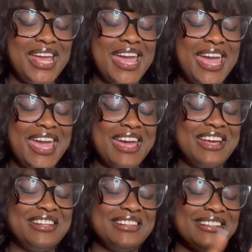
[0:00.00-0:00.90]

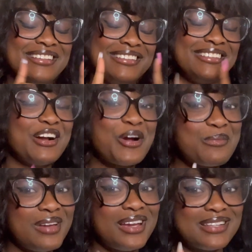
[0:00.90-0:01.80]
And her
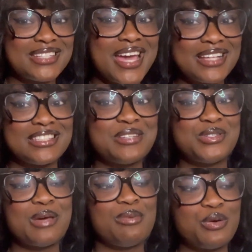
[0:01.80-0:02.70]
being a tag team
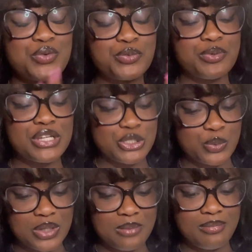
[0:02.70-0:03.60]
champion was pretty
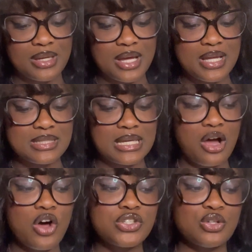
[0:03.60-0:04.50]
sweet because it
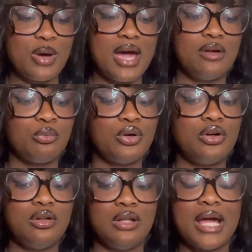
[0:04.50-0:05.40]
also had a
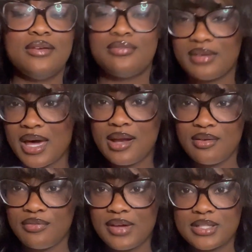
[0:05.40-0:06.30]
real life kind of
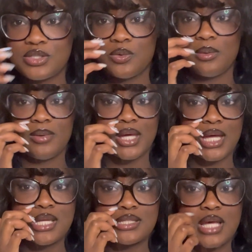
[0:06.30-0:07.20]
effect to it
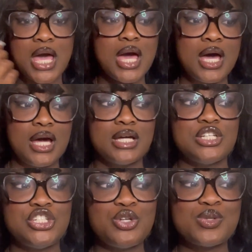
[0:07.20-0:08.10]
because
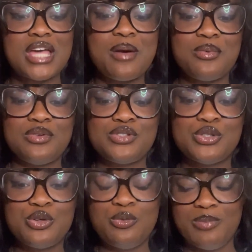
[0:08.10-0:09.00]
she was able
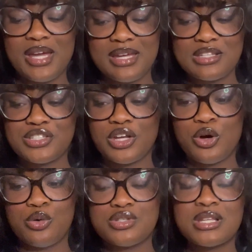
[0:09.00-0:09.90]
to make it
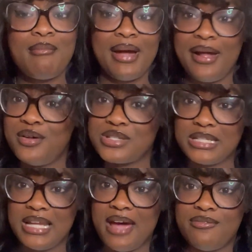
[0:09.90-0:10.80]
so somebody else
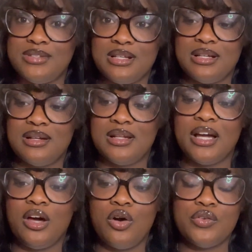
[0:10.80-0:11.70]
didn't have to
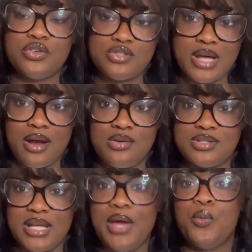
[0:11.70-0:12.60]
let go of those titles
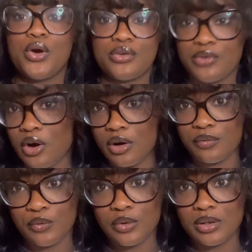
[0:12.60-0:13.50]
they worked hard
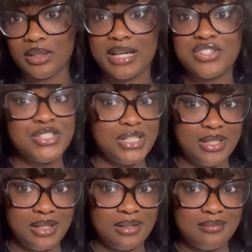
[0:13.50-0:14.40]
for like she
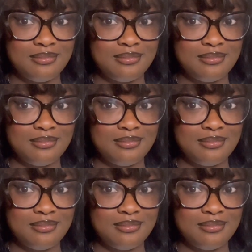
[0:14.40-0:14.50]
did.